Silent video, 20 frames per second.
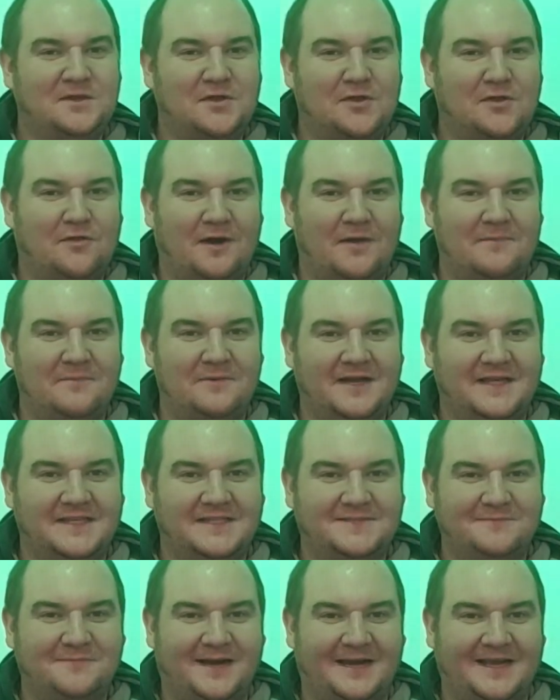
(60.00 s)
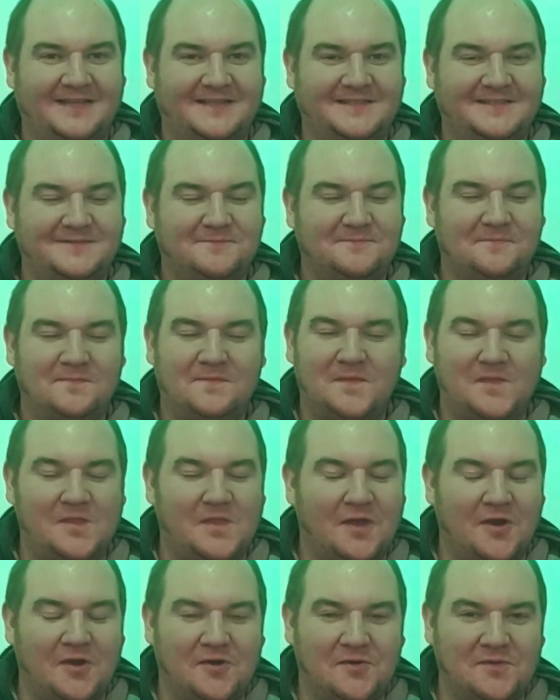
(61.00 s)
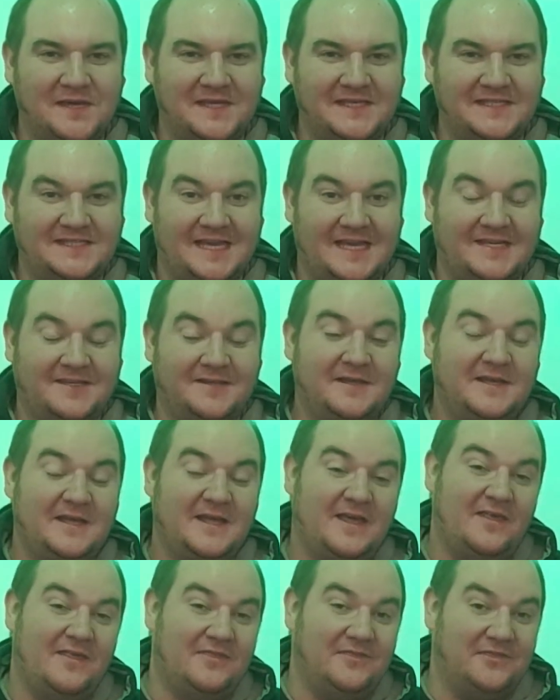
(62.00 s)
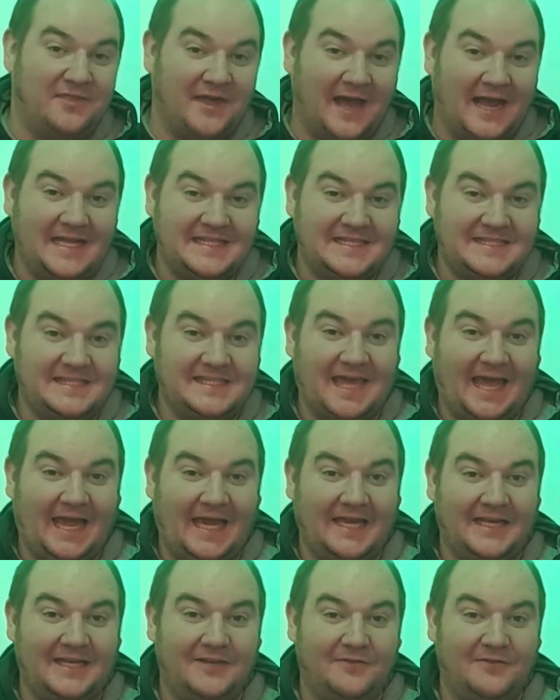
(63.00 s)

Grandpa smiled. No, he said, that's the candle